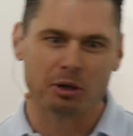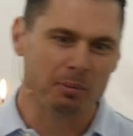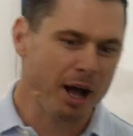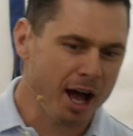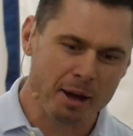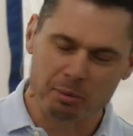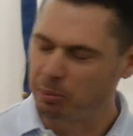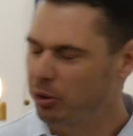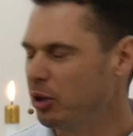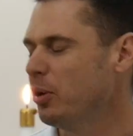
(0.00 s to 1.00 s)
or mop,
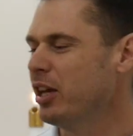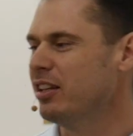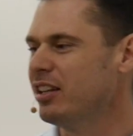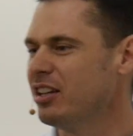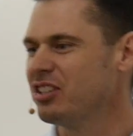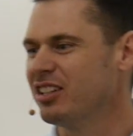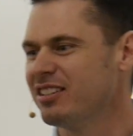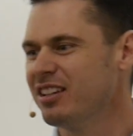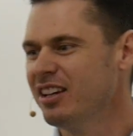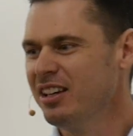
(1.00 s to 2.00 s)
put away the
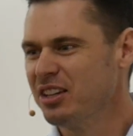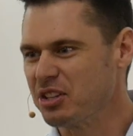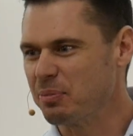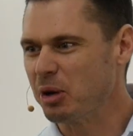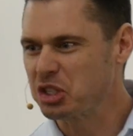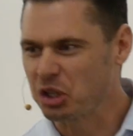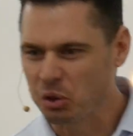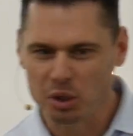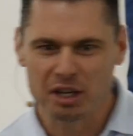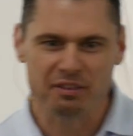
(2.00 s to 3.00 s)
dishes. There's a bunch of
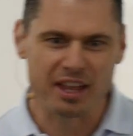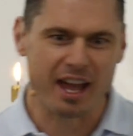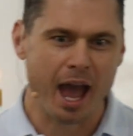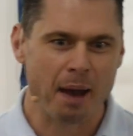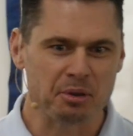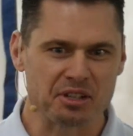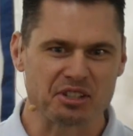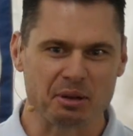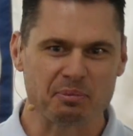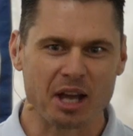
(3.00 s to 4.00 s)
grief that happens
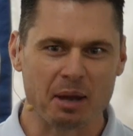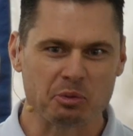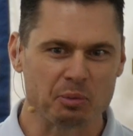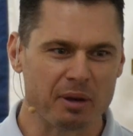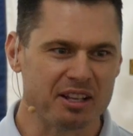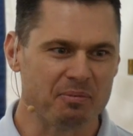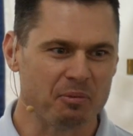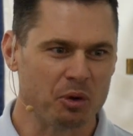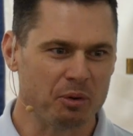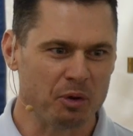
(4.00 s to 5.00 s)
sometimes
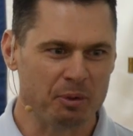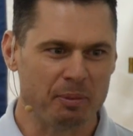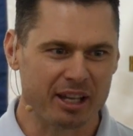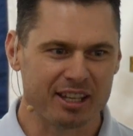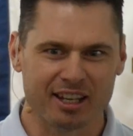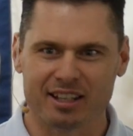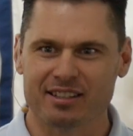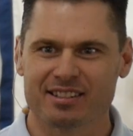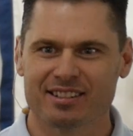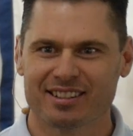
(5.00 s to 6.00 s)
with my
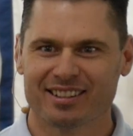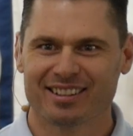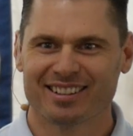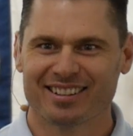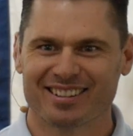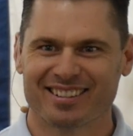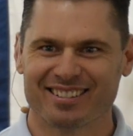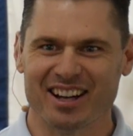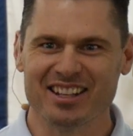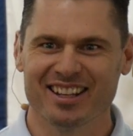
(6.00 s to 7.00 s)
kids.
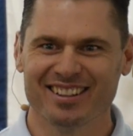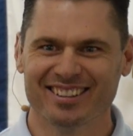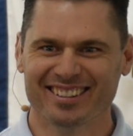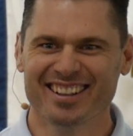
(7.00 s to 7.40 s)
Right, Caden?